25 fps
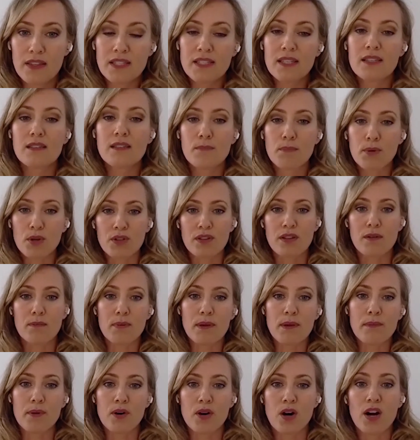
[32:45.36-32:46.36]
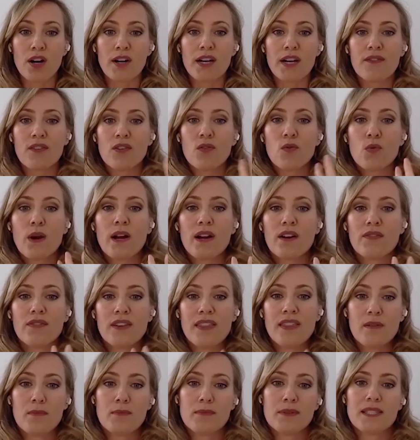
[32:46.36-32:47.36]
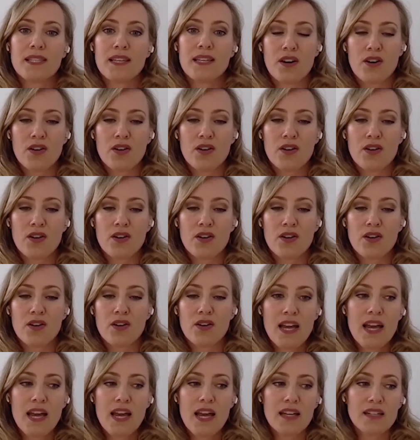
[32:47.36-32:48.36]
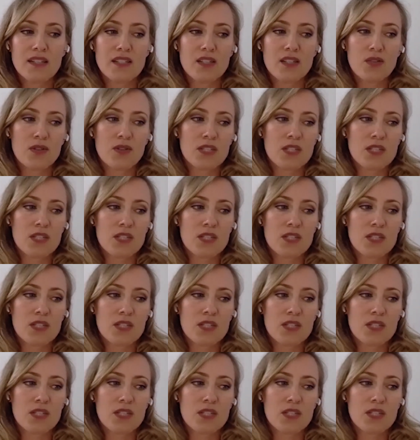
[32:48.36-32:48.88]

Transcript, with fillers: this is a burden that people aren't even aware of in themselves. And mm-hmm. so